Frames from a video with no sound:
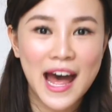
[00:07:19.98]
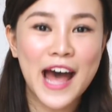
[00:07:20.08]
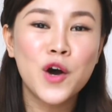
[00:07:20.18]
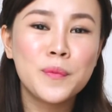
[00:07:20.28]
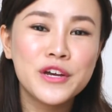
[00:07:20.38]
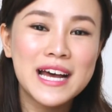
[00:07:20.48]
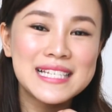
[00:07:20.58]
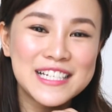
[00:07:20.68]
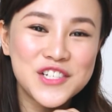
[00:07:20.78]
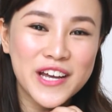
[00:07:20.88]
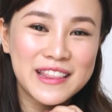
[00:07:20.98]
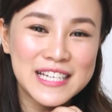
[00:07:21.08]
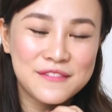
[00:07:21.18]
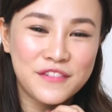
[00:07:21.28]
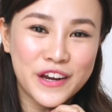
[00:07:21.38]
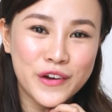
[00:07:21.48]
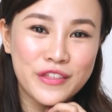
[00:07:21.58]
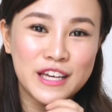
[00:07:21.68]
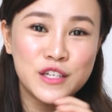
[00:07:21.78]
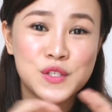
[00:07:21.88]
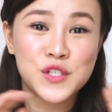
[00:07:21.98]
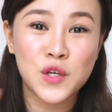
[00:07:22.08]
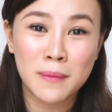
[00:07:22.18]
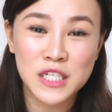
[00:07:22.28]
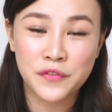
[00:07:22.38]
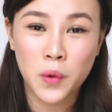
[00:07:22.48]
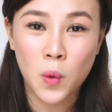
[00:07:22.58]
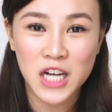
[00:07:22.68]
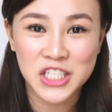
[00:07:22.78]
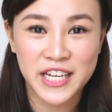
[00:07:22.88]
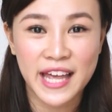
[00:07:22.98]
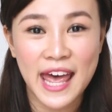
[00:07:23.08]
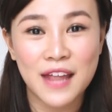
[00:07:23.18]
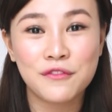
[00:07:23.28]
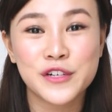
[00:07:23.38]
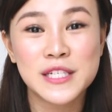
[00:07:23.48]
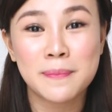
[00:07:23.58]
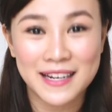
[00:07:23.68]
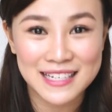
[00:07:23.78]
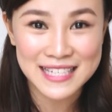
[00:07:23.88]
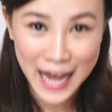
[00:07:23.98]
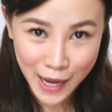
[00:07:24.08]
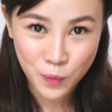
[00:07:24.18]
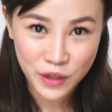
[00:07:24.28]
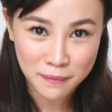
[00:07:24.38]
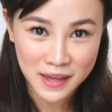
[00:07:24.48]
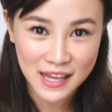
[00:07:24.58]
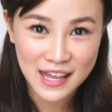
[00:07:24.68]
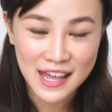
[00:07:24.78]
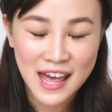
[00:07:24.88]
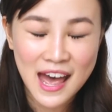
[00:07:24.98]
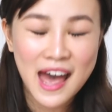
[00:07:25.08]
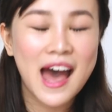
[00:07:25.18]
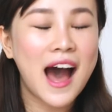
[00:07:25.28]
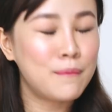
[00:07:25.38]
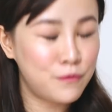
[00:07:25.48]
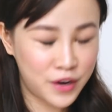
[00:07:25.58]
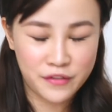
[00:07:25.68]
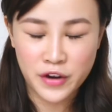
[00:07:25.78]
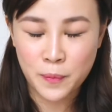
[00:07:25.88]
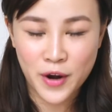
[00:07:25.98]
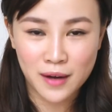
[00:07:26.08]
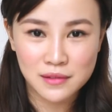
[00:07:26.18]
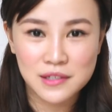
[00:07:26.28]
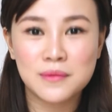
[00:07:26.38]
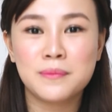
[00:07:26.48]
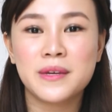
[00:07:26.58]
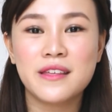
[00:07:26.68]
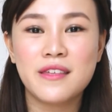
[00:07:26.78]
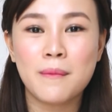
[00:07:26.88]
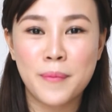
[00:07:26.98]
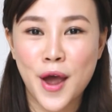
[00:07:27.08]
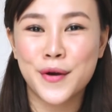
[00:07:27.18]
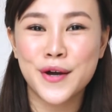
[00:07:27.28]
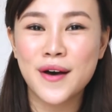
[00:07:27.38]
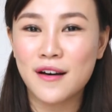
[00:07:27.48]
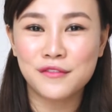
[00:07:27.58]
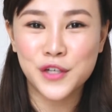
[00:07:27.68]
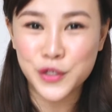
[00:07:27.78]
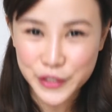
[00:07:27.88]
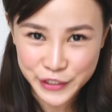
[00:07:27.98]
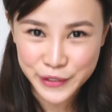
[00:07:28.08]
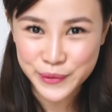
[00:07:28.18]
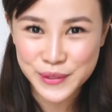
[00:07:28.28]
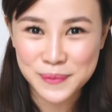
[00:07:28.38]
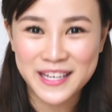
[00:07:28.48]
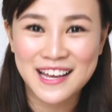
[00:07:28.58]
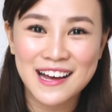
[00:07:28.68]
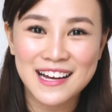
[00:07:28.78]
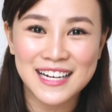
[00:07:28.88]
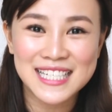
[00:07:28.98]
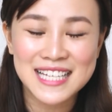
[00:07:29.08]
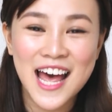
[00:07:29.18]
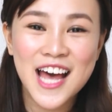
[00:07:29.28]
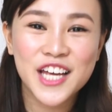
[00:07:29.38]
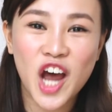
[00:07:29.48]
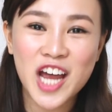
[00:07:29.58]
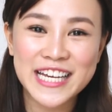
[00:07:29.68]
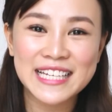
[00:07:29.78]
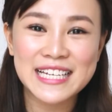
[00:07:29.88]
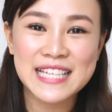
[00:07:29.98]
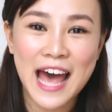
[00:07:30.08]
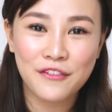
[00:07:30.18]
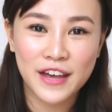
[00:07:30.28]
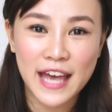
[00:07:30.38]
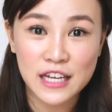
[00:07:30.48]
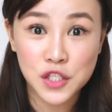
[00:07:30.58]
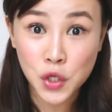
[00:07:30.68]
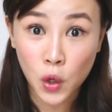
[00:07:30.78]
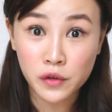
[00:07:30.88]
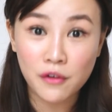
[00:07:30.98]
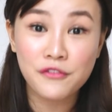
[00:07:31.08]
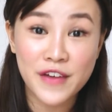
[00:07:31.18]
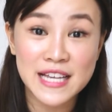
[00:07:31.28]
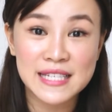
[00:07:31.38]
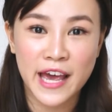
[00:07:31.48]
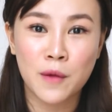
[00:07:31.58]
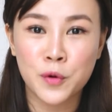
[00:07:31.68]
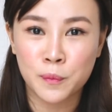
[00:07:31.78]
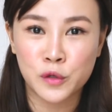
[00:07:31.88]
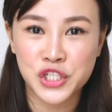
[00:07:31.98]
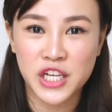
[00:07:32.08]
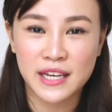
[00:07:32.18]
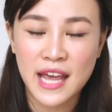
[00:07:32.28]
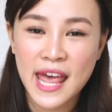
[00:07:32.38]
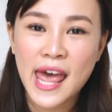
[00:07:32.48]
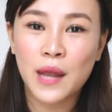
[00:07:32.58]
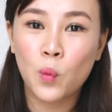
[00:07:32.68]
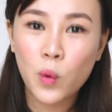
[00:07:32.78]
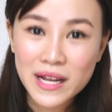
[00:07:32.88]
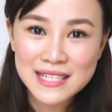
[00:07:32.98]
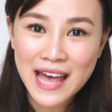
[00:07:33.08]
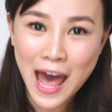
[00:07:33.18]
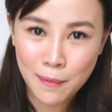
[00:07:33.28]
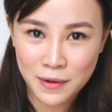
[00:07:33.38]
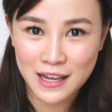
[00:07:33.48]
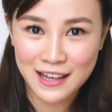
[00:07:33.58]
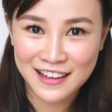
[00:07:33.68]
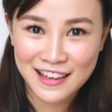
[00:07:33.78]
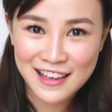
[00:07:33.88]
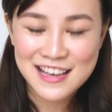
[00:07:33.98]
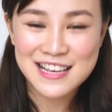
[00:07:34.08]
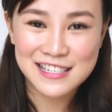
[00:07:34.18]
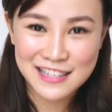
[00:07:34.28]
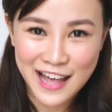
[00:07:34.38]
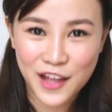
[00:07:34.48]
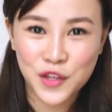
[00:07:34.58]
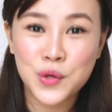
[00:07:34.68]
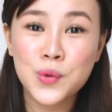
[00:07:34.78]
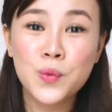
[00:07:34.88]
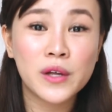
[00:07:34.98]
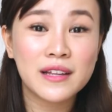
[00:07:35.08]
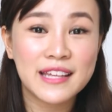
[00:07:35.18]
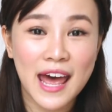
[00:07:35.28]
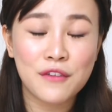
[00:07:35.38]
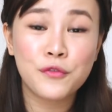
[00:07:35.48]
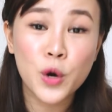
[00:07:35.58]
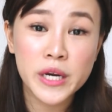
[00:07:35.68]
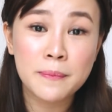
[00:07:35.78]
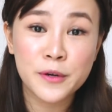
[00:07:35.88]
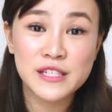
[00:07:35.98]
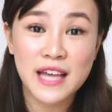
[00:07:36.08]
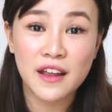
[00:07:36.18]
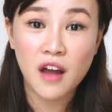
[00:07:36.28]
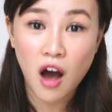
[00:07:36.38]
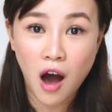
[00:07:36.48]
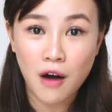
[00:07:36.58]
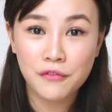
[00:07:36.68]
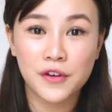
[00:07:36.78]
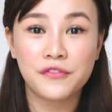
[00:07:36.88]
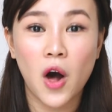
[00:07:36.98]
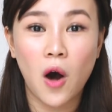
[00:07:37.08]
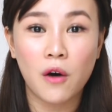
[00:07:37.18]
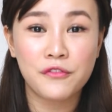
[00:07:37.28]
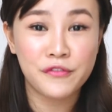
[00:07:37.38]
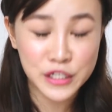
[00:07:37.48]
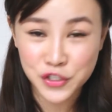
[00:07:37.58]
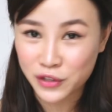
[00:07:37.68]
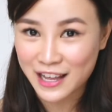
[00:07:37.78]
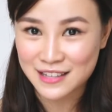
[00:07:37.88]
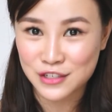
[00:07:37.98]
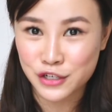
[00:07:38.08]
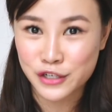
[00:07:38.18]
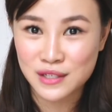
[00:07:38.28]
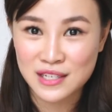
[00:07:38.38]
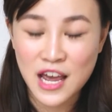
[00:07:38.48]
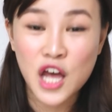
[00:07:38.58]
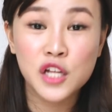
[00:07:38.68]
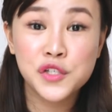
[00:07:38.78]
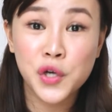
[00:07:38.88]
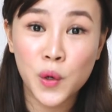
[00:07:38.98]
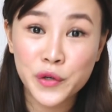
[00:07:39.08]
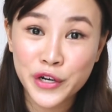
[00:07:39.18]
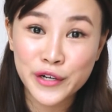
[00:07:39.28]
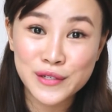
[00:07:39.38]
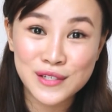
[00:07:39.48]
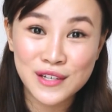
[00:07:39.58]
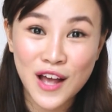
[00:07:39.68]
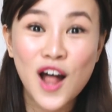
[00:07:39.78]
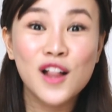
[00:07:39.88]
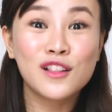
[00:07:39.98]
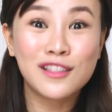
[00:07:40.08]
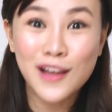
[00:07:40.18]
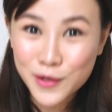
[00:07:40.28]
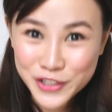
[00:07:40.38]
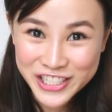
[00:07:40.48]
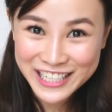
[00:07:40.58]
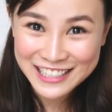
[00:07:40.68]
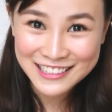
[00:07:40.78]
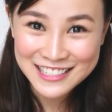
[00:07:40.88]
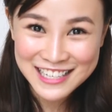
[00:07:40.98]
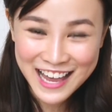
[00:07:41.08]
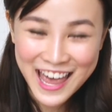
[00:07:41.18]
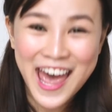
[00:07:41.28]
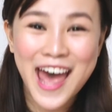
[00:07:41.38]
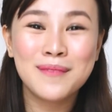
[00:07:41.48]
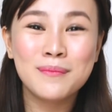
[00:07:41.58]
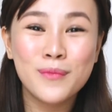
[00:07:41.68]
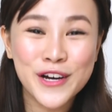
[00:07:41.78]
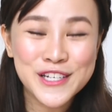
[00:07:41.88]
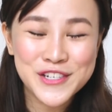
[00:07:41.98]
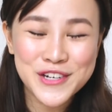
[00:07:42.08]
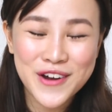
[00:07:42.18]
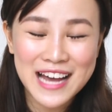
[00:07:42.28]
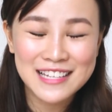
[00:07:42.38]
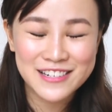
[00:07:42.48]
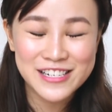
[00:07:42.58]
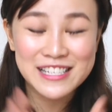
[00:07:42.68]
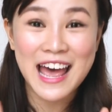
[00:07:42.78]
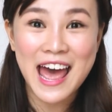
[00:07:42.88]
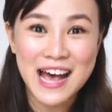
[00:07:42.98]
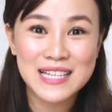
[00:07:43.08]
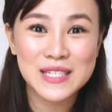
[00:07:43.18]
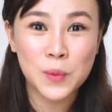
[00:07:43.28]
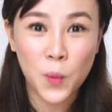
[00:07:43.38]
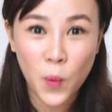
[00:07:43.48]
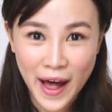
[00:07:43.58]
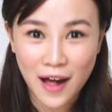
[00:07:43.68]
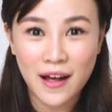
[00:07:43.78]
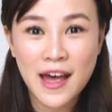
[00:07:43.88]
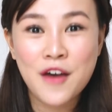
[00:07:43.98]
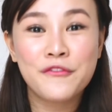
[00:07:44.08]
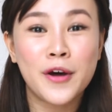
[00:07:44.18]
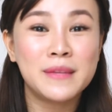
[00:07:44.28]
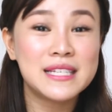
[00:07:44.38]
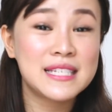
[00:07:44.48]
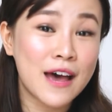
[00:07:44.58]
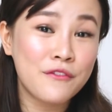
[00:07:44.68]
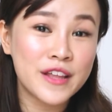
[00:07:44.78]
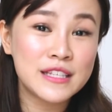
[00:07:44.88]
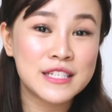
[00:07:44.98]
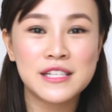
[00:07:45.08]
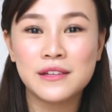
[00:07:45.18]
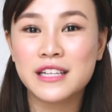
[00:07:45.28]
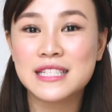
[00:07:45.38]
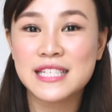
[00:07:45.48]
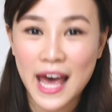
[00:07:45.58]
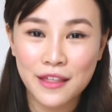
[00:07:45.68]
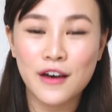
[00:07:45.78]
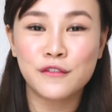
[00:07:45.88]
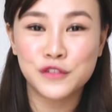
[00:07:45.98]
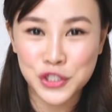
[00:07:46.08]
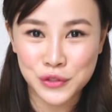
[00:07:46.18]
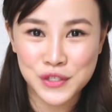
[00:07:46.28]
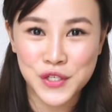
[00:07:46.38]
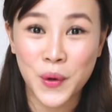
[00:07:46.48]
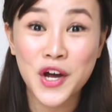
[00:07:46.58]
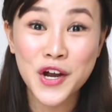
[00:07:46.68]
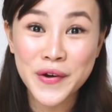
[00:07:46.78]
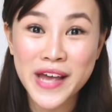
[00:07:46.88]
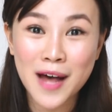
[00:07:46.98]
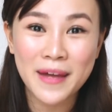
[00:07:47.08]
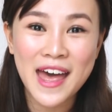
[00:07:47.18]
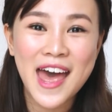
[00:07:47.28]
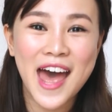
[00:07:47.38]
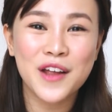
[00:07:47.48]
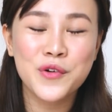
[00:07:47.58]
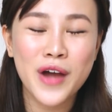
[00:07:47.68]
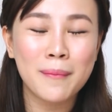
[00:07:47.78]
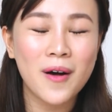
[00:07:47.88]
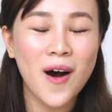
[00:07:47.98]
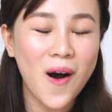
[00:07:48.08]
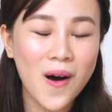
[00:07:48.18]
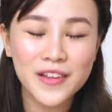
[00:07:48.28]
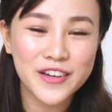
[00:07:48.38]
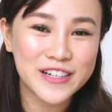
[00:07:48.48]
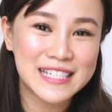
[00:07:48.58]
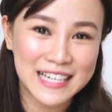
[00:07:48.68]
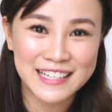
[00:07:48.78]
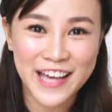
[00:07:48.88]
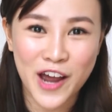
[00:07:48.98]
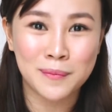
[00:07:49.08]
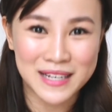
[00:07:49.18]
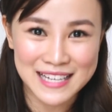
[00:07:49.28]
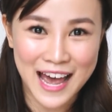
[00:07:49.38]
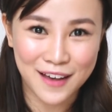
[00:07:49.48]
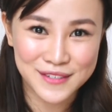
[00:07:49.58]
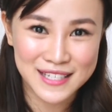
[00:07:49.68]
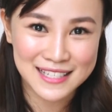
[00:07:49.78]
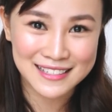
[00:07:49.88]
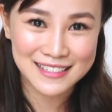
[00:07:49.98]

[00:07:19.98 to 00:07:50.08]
I hope you guys enjoyed this video. Thank you so much for watching and for spending time with me. I'm very proud to be the bearer of good news because Guardian is having a total face care promotion, and what's happening is that you will get 40% off of all facial cleansers, toners, lotions, and moisturizers as well from the 7th till the 10th of June. So hurry up and grab all your skincare must-haves.